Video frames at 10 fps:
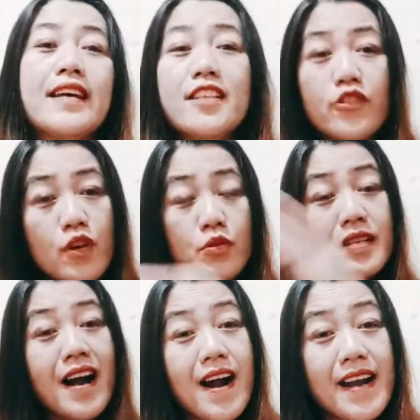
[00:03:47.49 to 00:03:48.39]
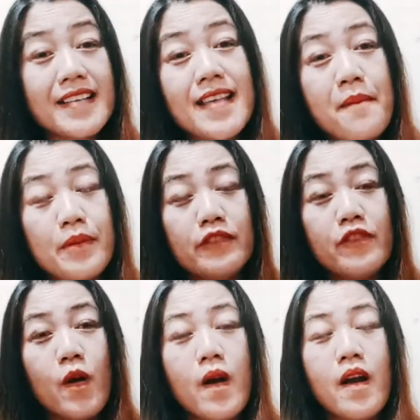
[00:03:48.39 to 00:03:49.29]
those are example
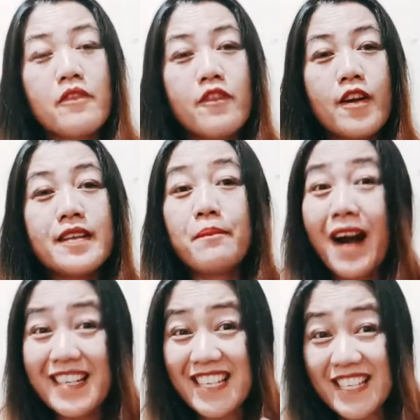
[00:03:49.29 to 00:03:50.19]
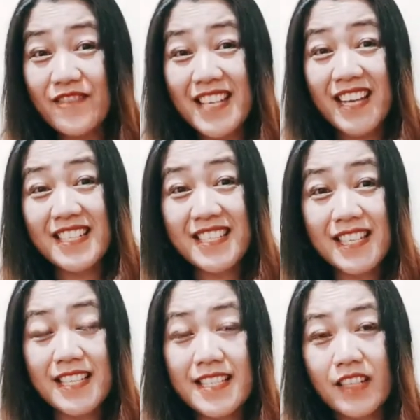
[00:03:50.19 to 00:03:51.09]
for the positive
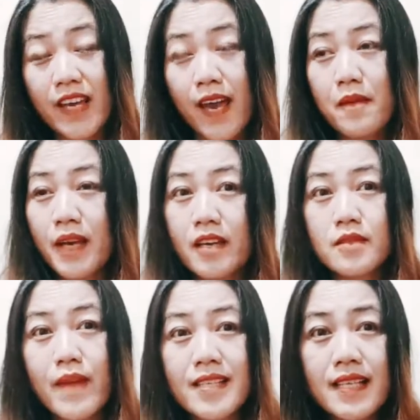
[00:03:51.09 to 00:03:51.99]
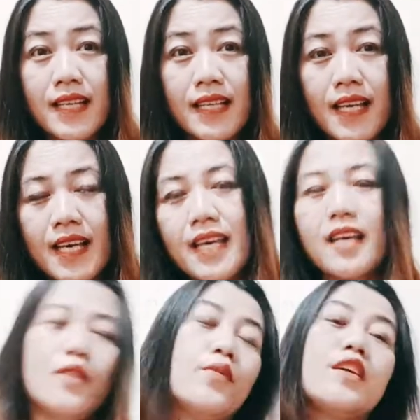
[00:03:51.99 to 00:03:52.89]
sentences. Okay, because basically
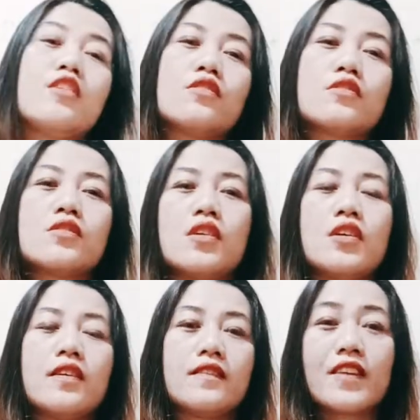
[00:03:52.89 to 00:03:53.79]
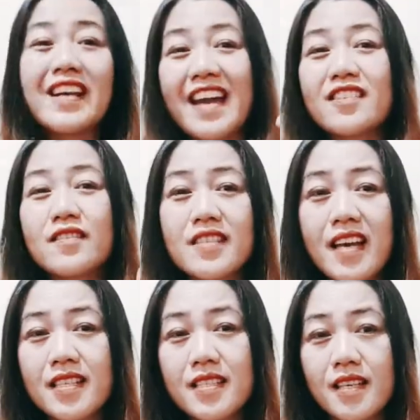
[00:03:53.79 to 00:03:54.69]
we use 3 kinds of
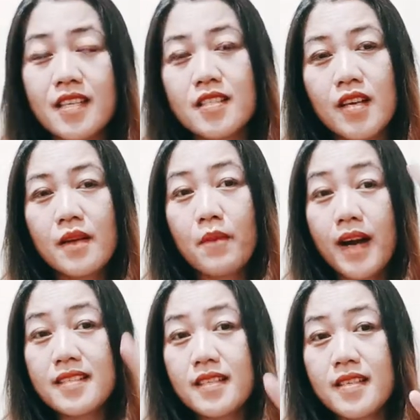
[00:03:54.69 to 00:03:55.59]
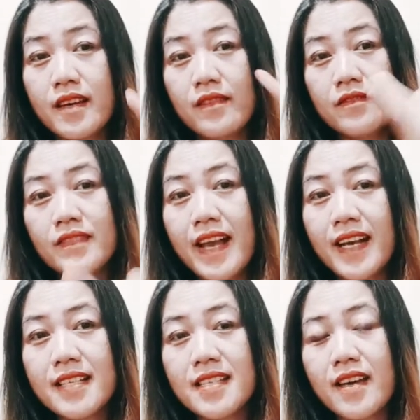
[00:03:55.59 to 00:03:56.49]
sentences: positive,
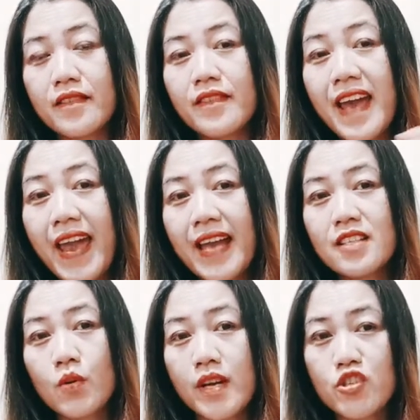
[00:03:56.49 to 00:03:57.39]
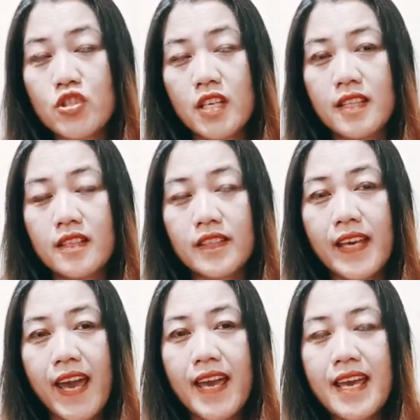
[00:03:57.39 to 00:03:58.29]
negative, and question.
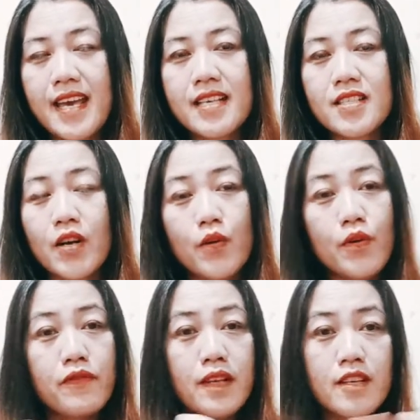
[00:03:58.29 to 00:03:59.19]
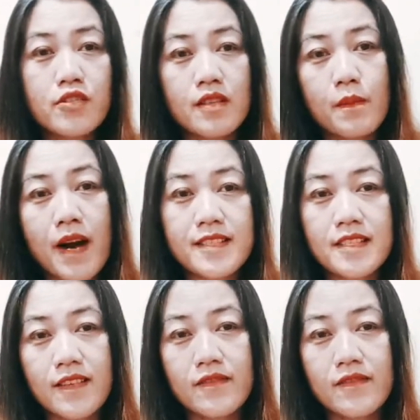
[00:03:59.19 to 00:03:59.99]
Okay, so we finish the positive